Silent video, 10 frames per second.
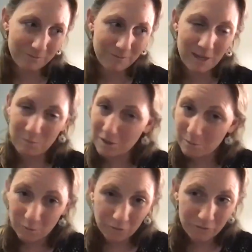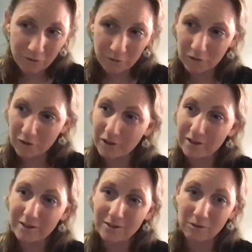make people feel
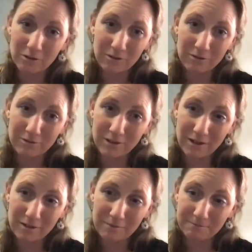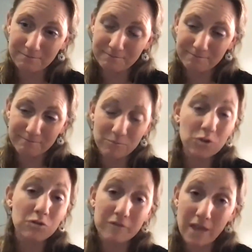good, or
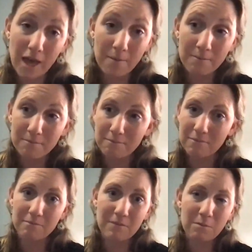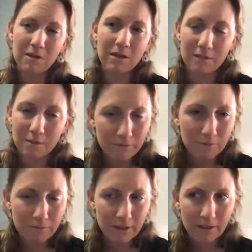move them, maybe get
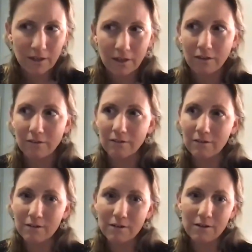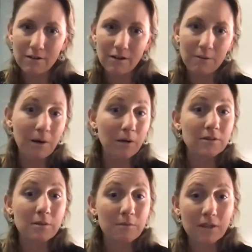them thinking
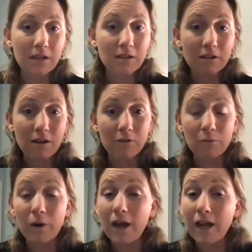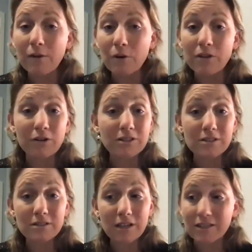about something in another way, whether it's
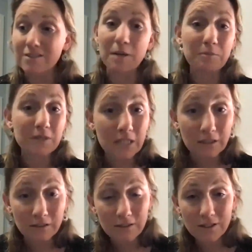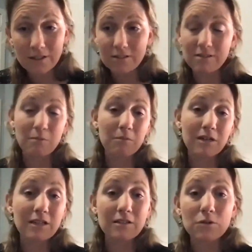accepting
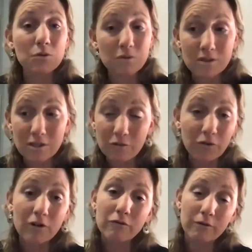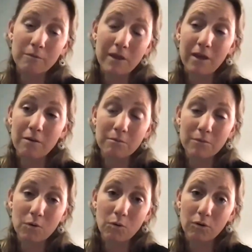somebody who's different from
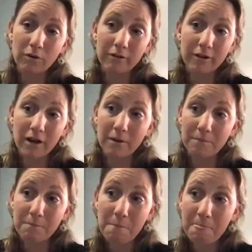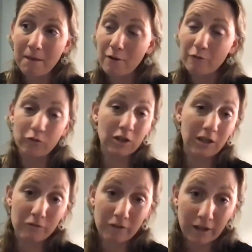them, or
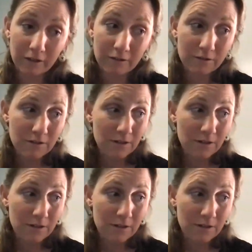forgiving